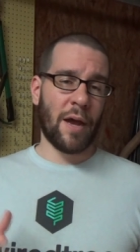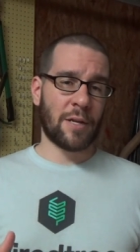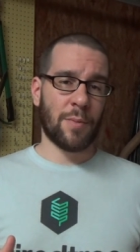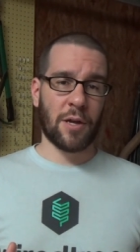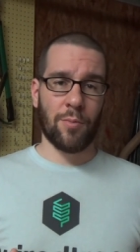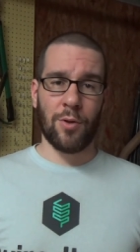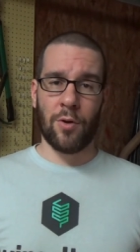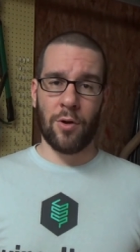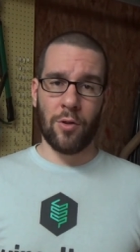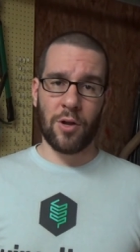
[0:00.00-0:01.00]
back to my
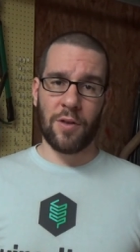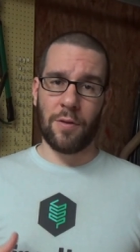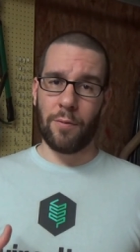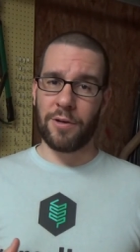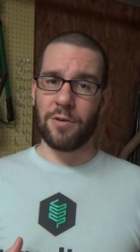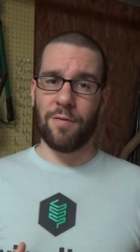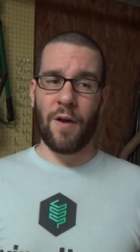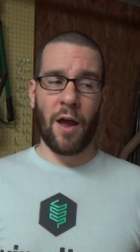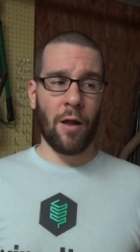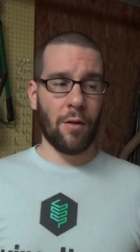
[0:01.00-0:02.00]
computer to look at the original
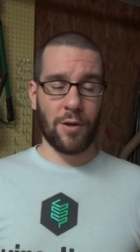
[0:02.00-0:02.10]
file